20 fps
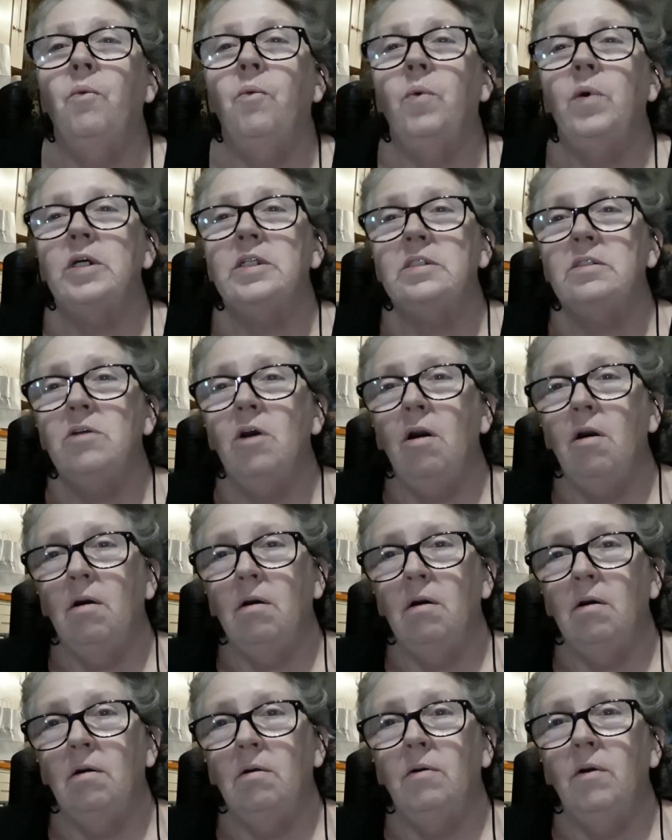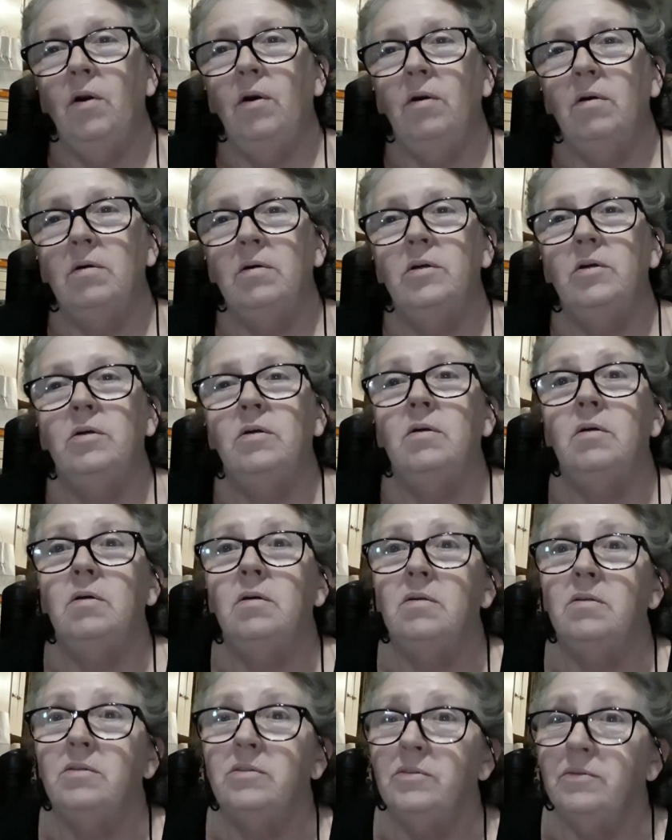was her,
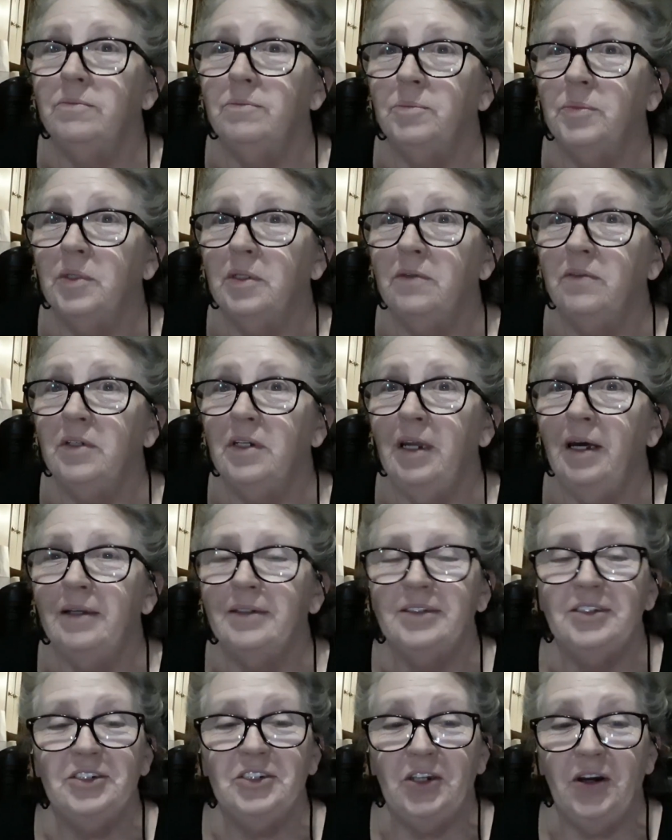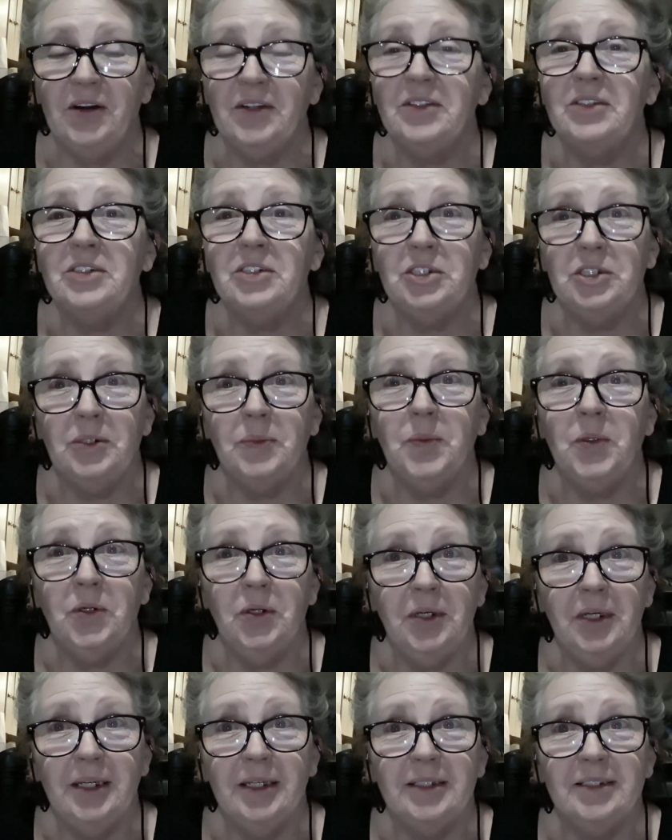believe it or not, chocolate chip
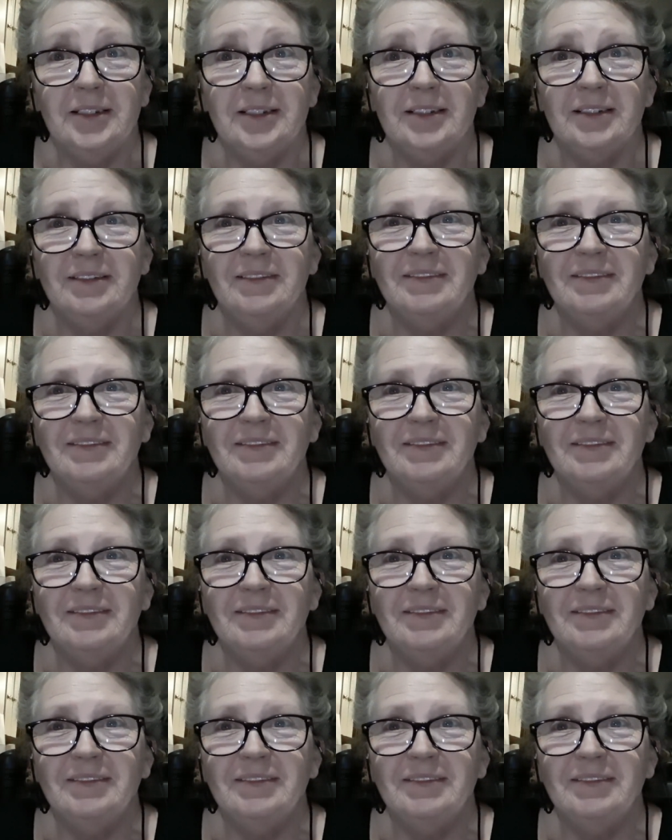cookies.